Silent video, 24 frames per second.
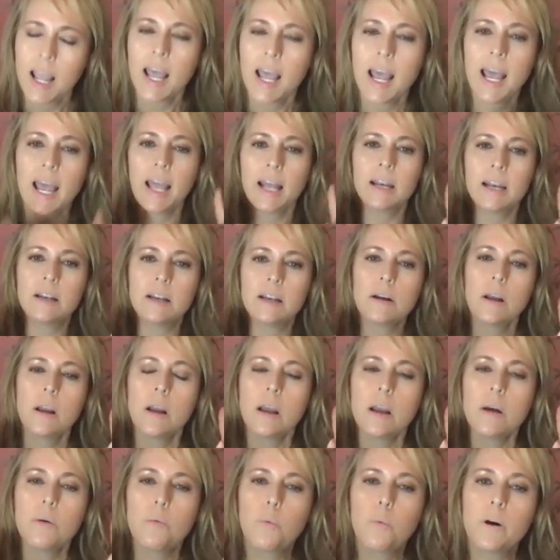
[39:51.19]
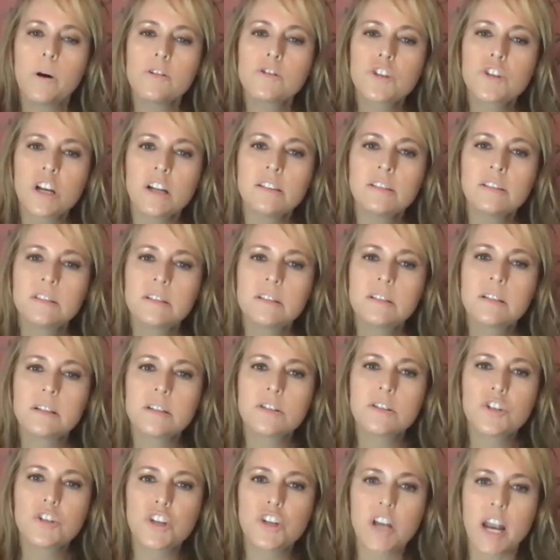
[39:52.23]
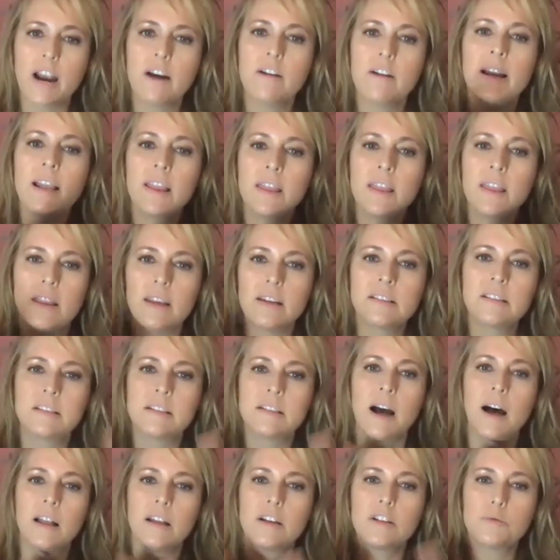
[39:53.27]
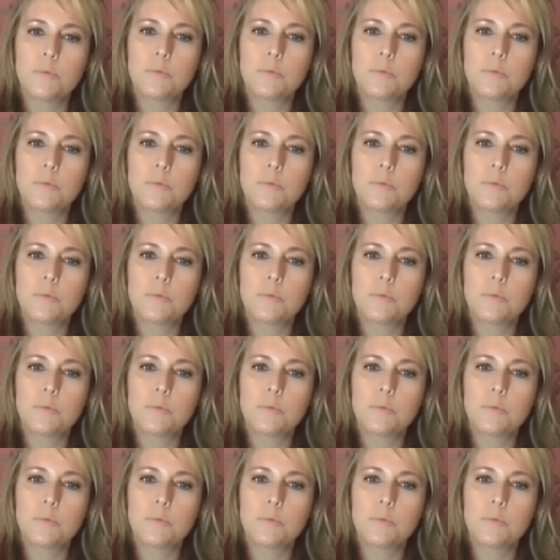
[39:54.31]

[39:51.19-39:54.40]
And we're just sharing this knowledge